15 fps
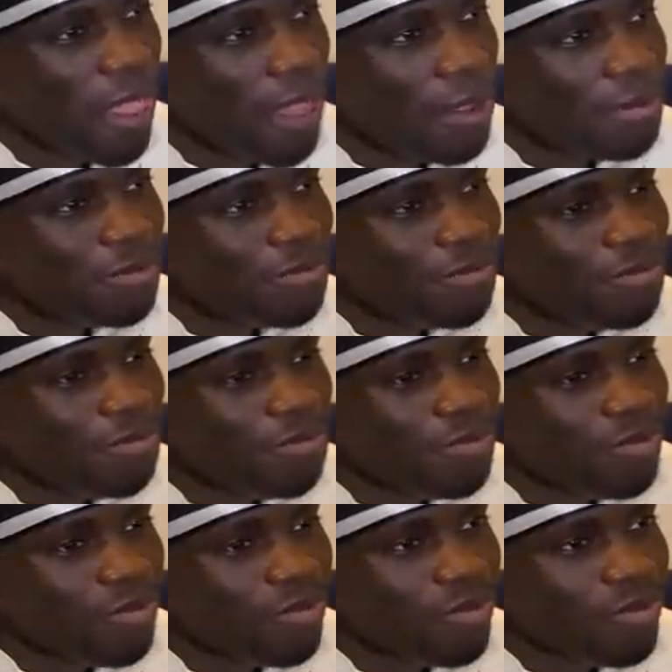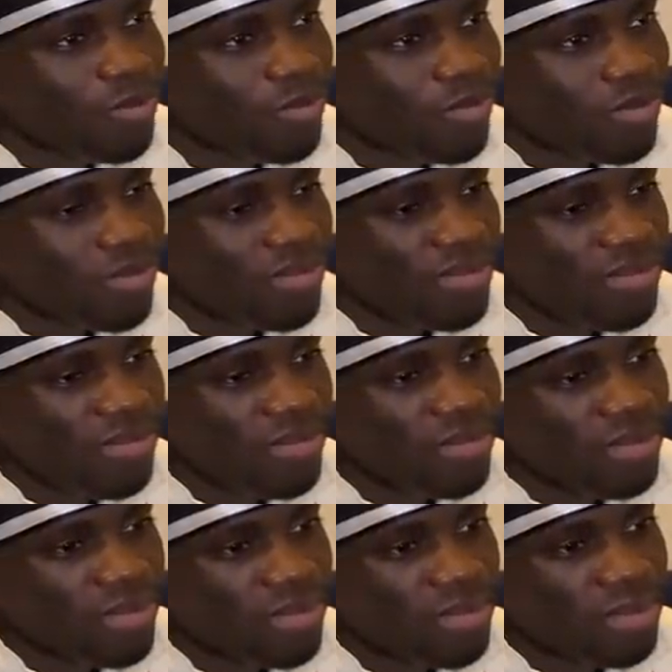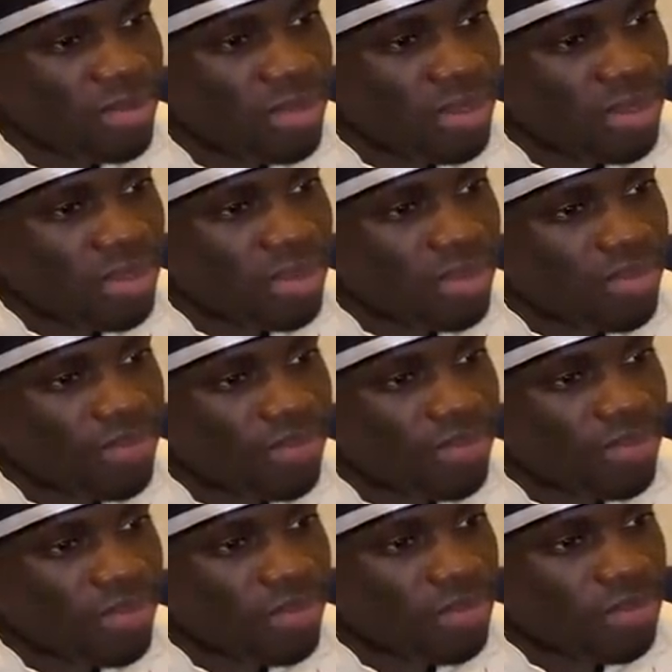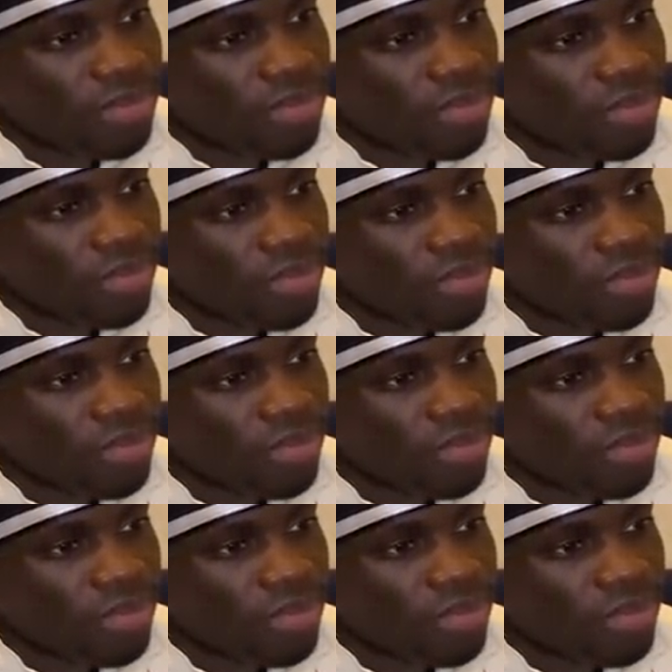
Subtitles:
(silent)